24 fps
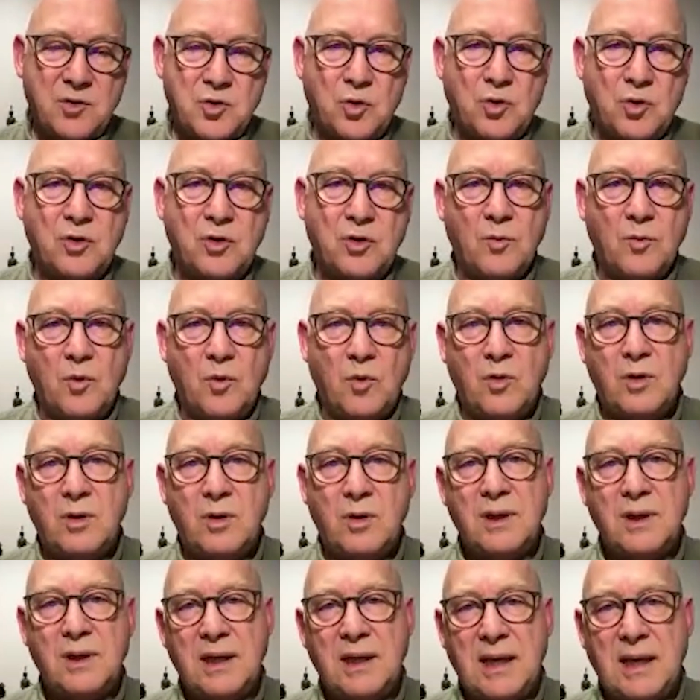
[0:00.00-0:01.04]
talk more,
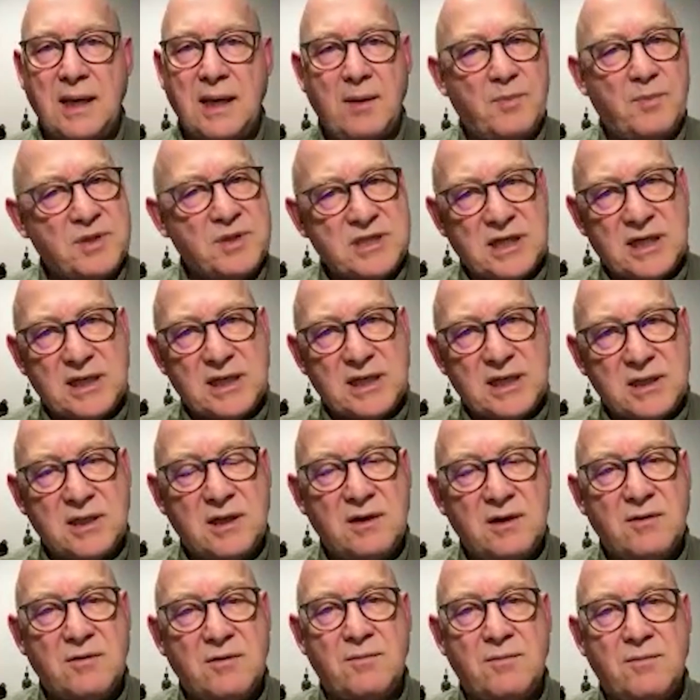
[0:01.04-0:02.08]
particularly
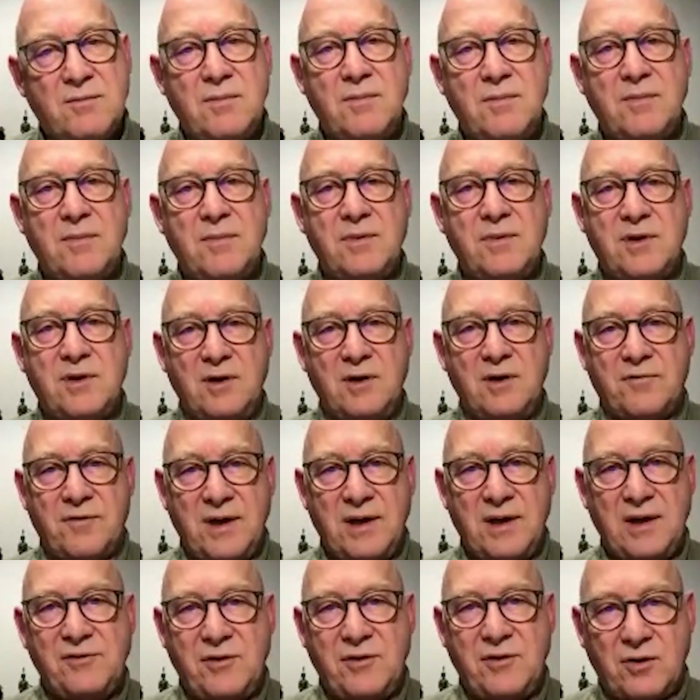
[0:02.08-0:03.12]
to your
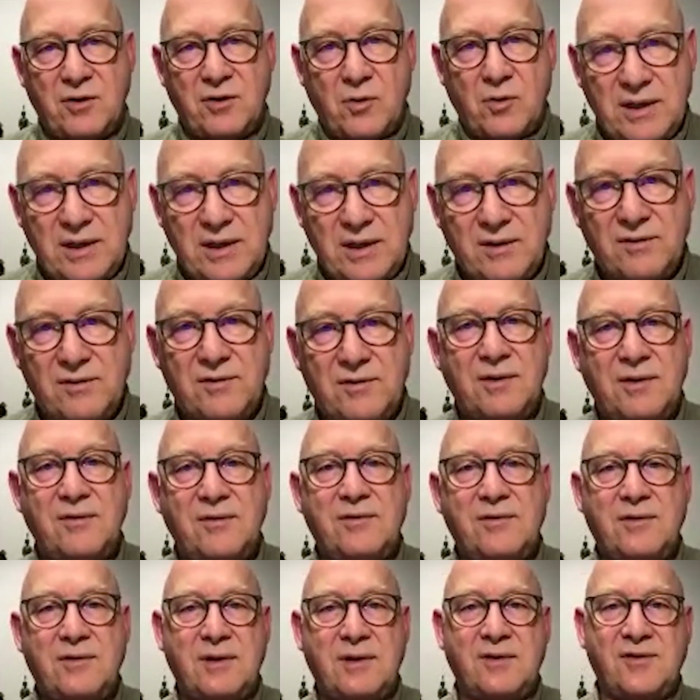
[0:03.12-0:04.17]
friends, your
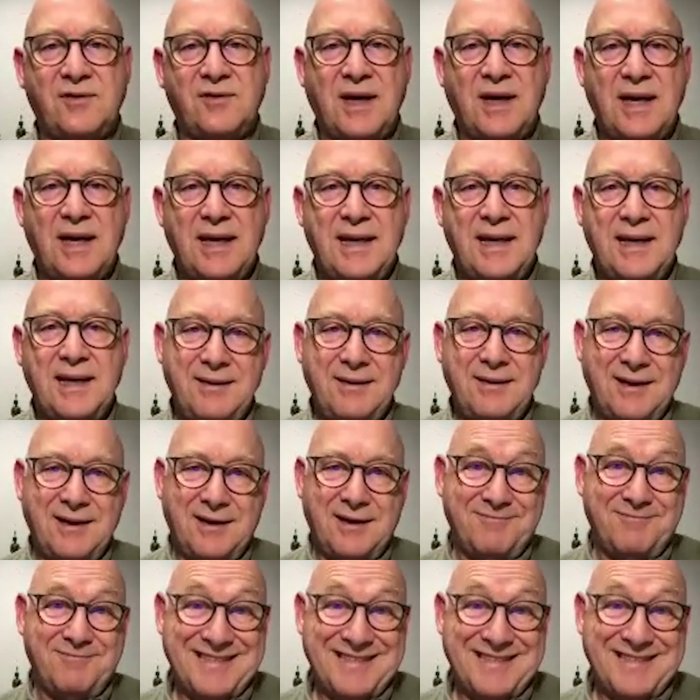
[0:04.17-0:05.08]
acquaintances, to say,